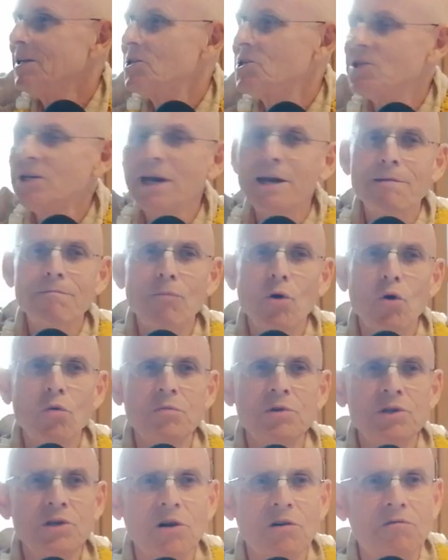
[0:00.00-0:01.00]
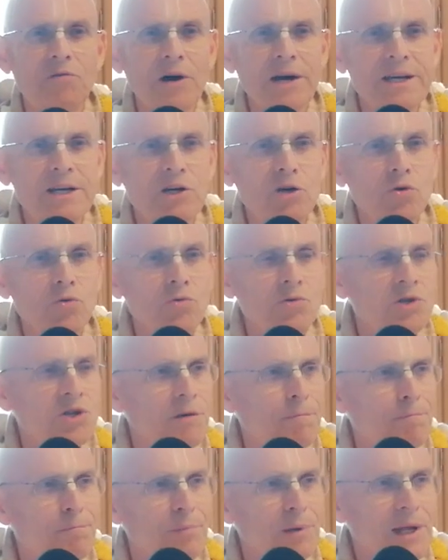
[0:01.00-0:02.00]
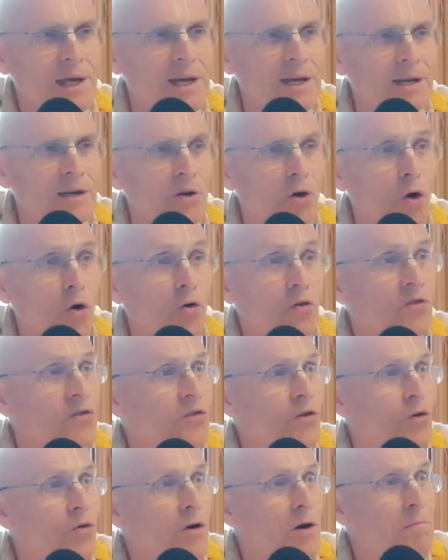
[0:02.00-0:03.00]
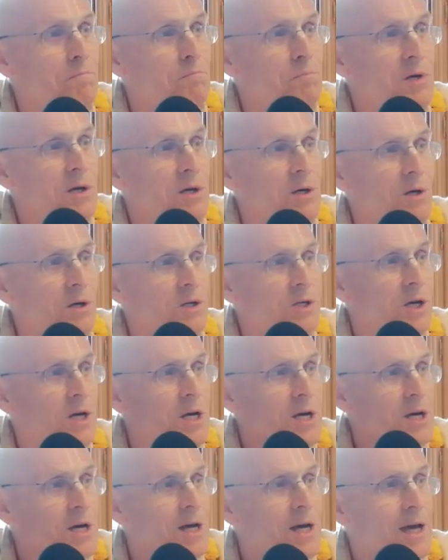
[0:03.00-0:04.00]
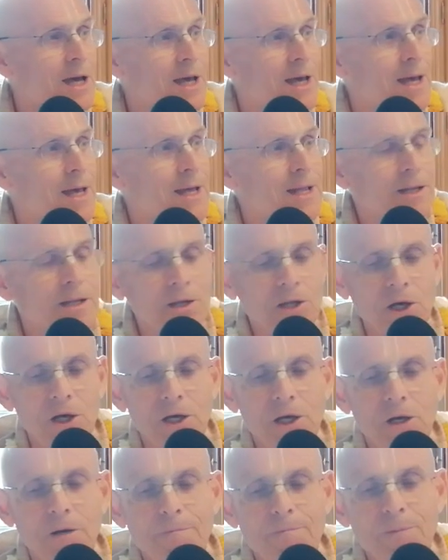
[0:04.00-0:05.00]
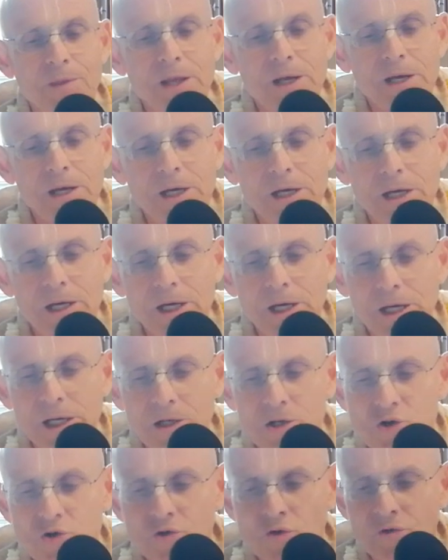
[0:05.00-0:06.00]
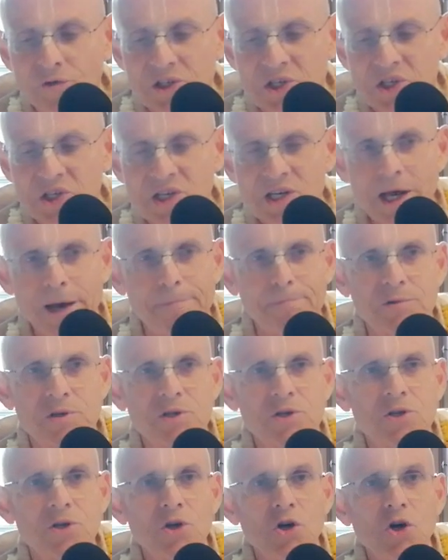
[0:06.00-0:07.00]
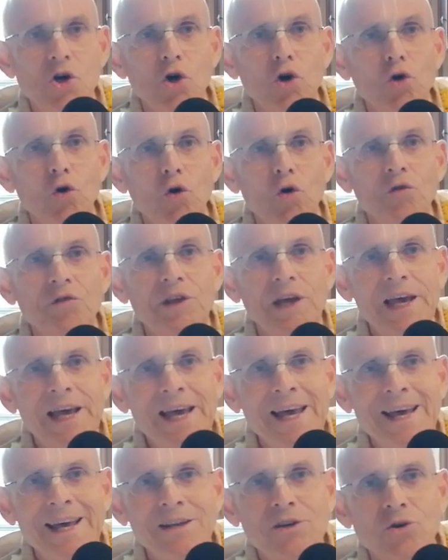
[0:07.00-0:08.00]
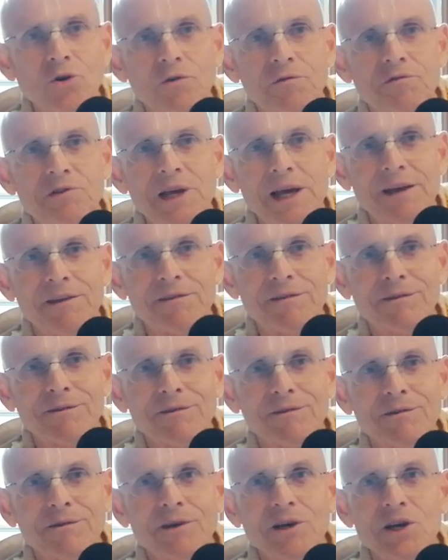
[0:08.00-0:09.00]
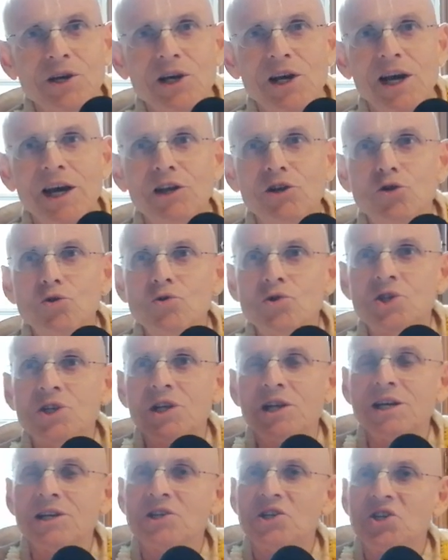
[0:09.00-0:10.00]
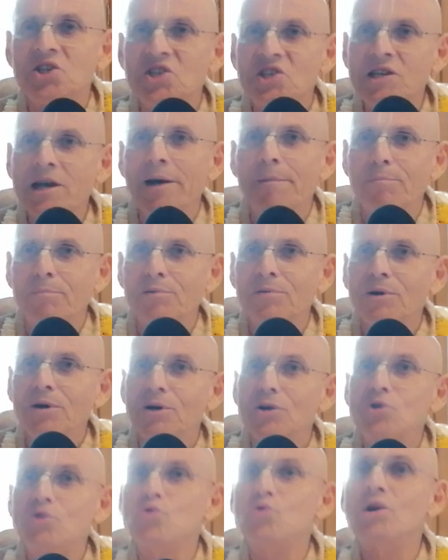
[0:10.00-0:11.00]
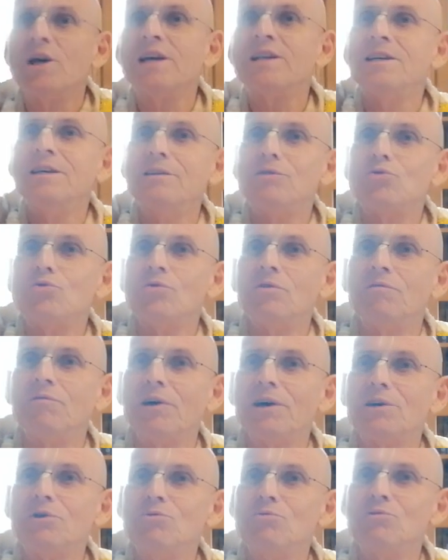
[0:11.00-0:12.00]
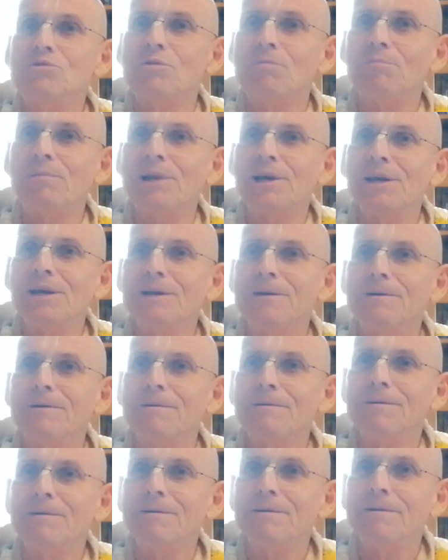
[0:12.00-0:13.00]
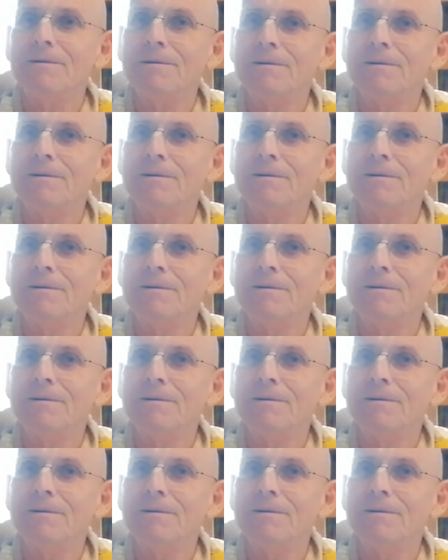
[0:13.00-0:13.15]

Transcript: at that same moment, a Vaikunta plane also appeared, and, uh, and Dhruva stepped on the head of death and used it as a step to get into the Vaikunta plane.